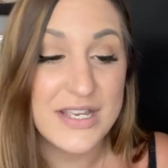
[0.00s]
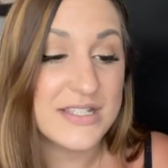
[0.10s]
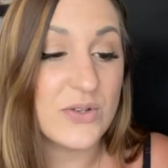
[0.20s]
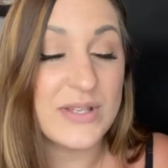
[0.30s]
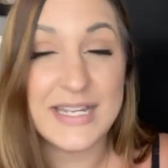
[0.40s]

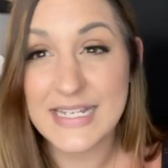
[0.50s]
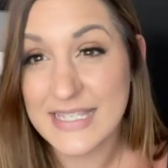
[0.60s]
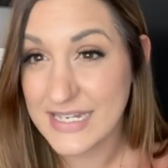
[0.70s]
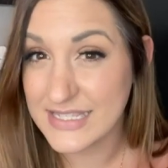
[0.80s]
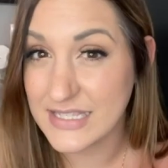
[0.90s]
So like I
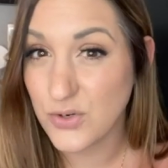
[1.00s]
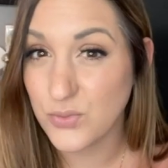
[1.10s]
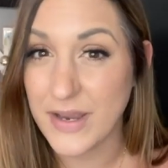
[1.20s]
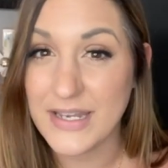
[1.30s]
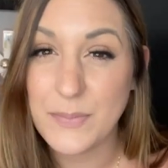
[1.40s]
said, it's a little
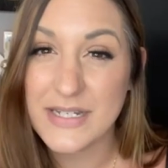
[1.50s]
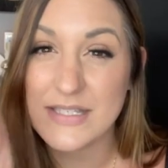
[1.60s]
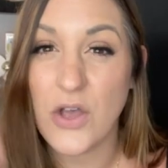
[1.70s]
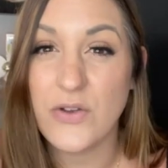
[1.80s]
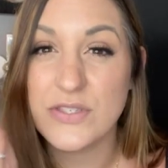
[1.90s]
runny, but
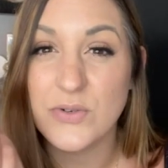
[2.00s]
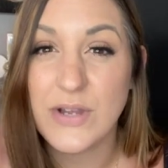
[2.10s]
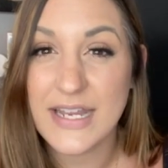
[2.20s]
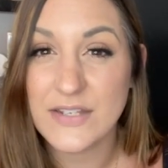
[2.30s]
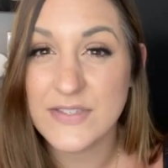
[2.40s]
it's also
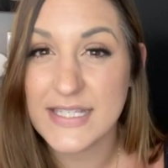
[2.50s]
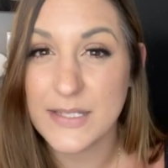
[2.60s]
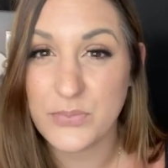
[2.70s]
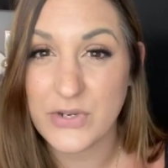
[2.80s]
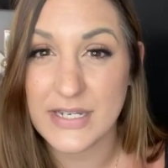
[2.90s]
kind of
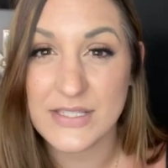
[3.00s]
slippery.